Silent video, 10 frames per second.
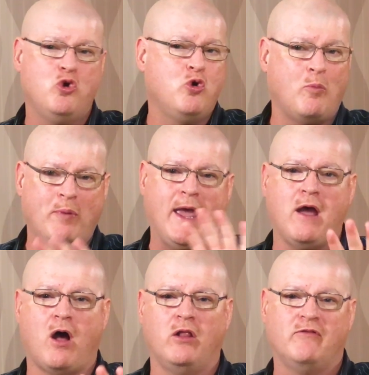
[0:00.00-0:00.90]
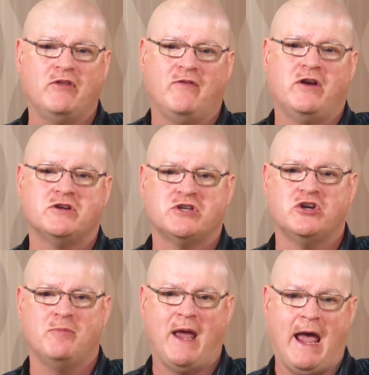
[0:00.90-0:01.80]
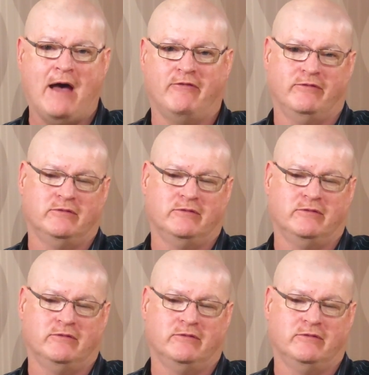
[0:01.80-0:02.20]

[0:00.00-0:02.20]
who will pay all of the vendors on your behalf.